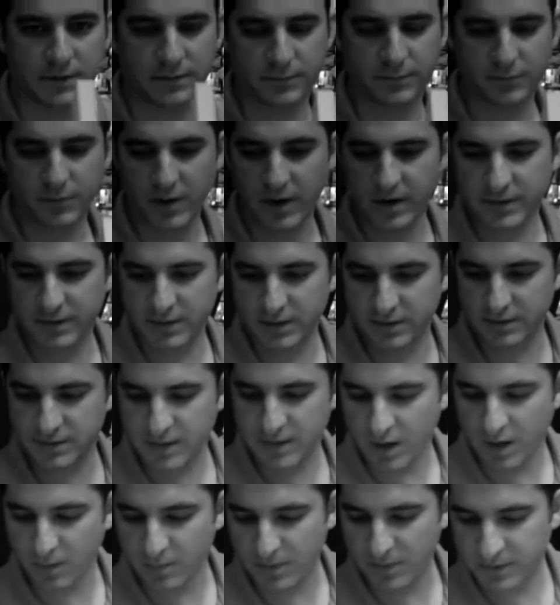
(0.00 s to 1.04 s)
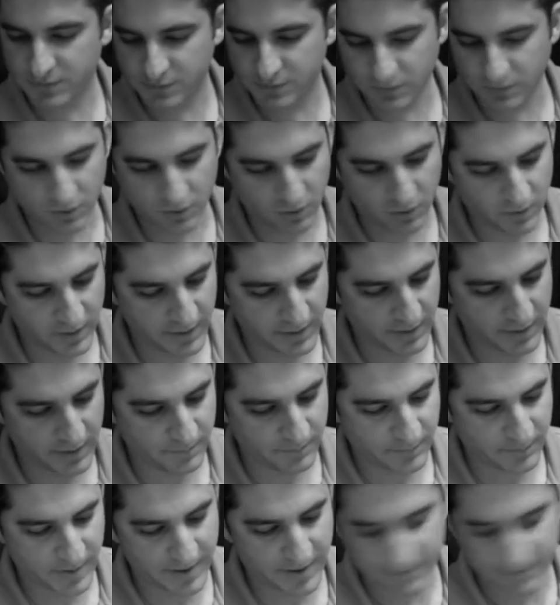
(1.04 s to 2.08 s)
Fred did tell me to go ahead
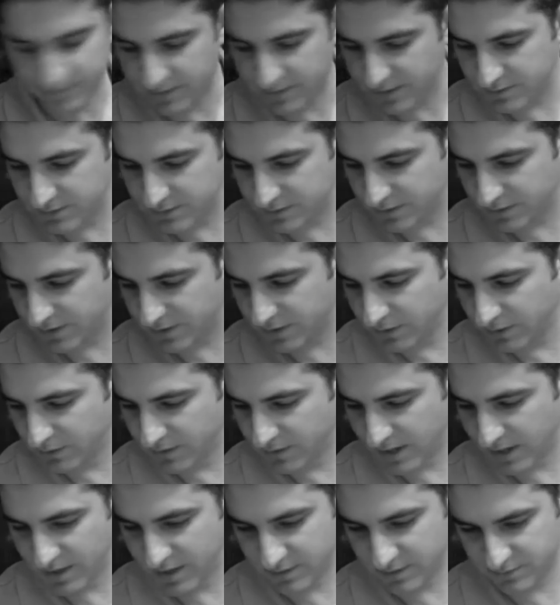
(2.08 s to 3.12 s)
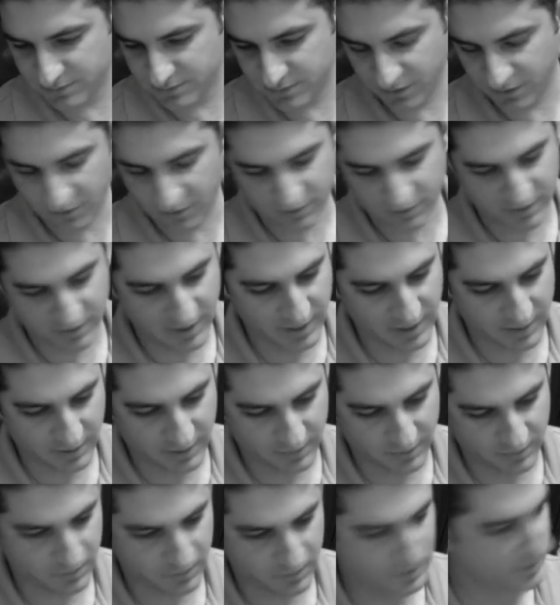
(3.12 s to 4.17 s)
and paint these so they don't kind of turn
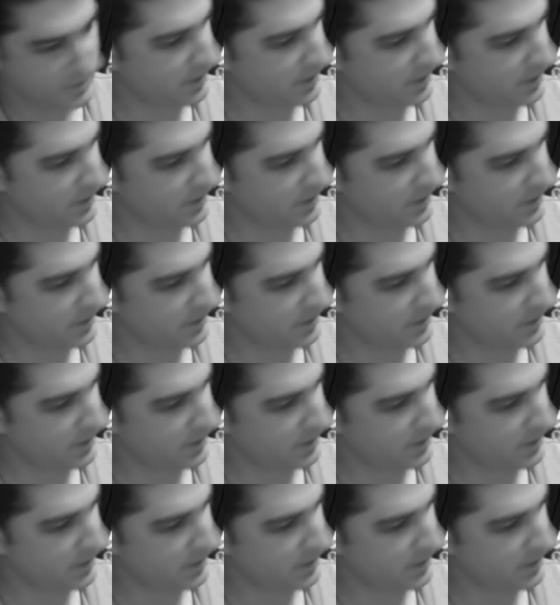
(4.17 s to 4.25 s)
yellow.